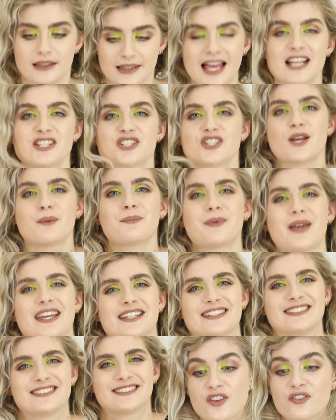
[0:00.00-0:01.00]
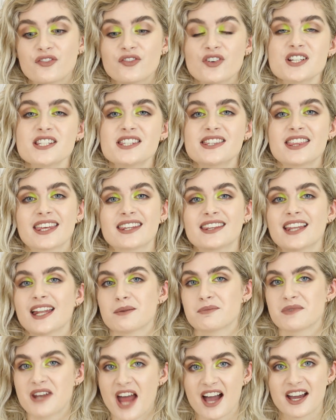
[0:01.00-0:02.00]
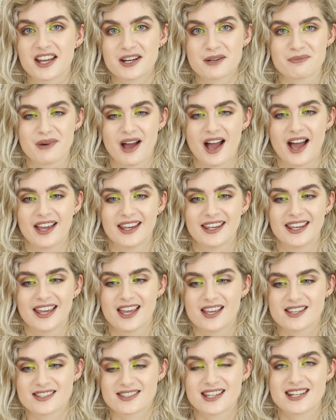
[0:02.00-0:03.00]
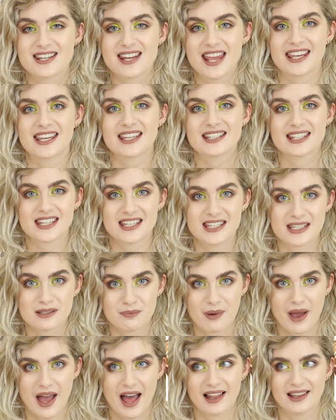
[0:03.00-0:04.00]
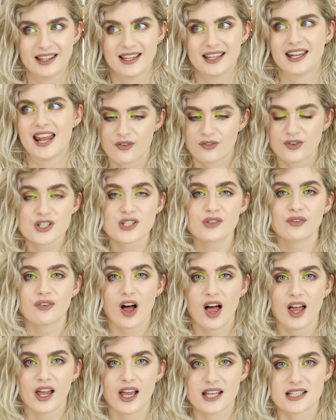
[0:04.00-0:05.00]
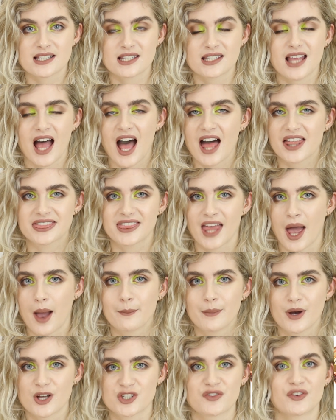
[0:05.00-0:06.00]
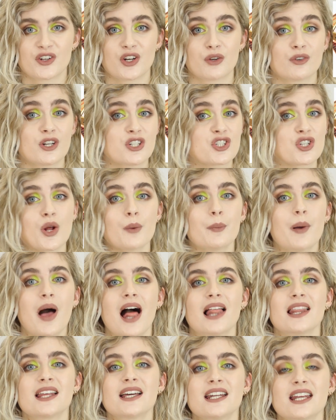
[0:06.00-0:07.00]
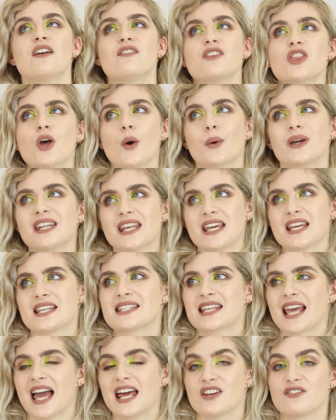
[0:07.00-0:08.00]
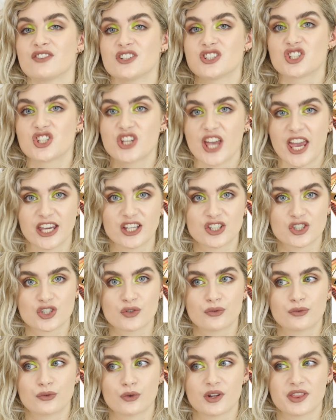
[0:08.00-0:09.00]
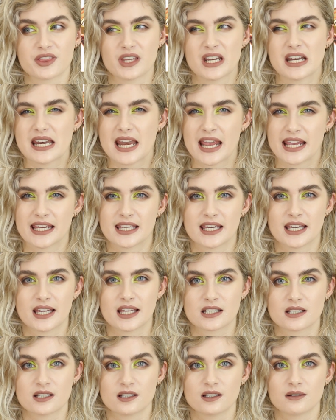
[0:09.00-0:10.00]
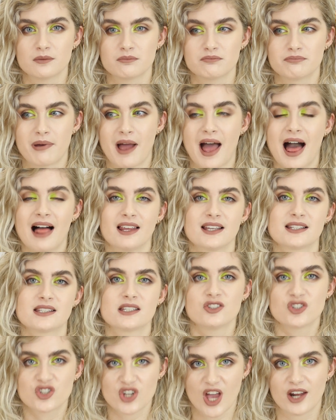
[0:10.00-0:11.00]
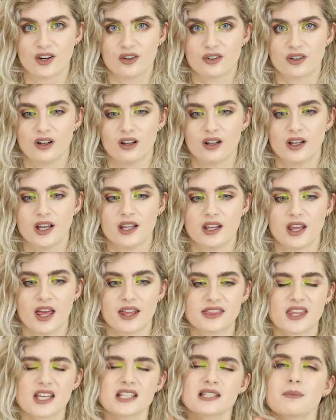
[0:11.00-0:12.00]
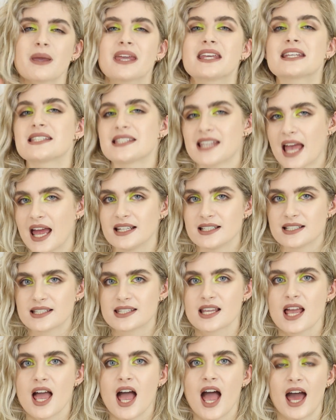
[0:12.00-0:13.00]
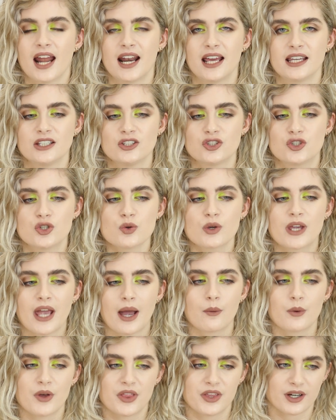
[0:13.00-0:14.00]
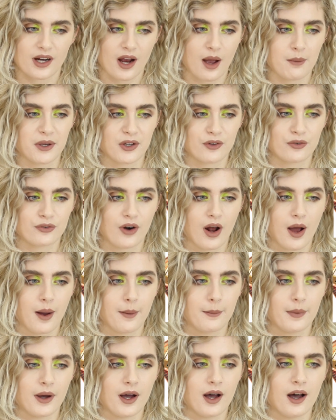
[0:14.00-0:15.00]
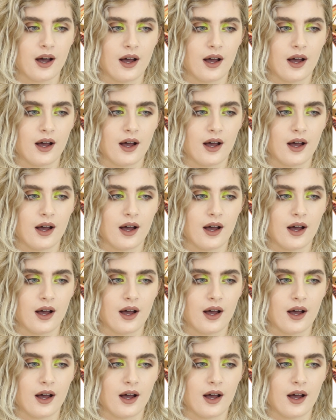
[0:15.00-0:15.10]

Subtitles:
Let's jump in! The first thing that I'm not gonna buy is the Naked Heat palette. First of all, it's not that much of an original palette, even though it is kind of a change for the Naked palettes in general. It does make sense, and I do get where they're coming from,